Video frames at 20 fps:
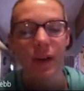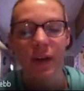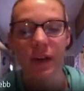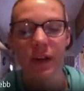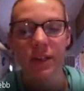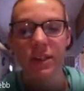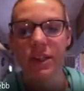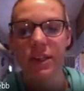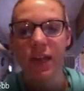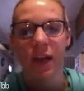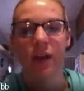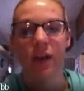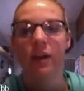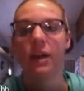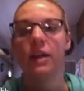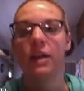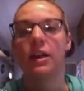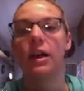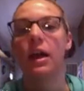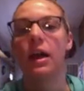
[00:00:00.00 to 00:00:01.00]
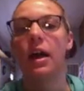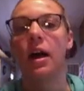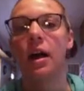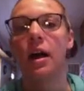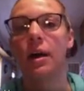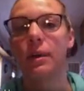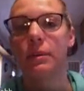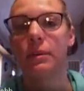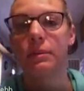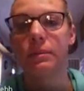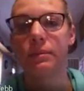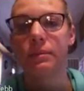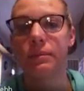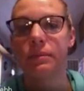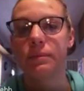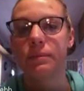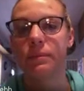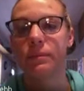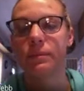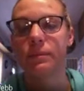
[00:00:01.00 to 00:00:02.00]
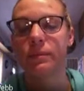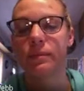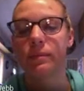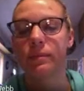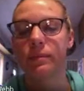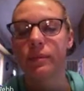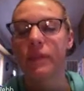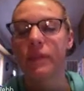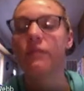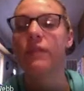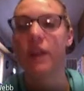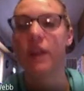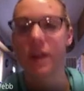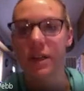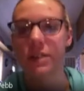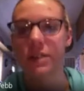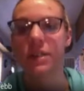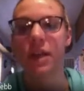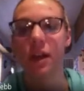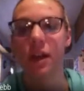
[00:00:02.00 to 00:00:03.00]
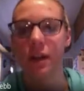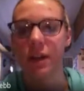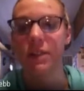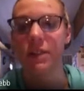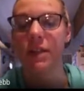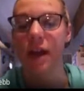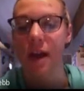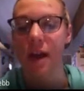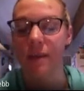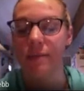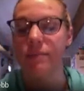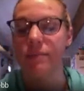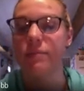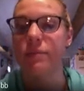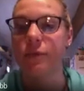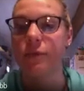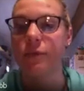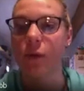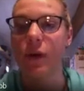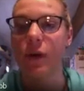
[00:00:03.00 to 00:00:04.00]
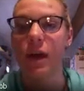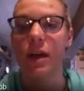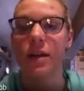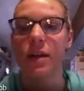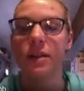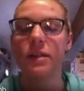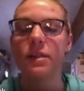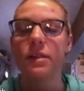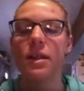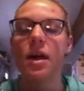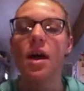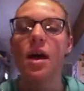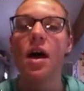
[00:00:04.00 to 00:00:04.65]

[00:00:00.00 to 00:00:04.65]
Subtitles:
scary very scary time for us.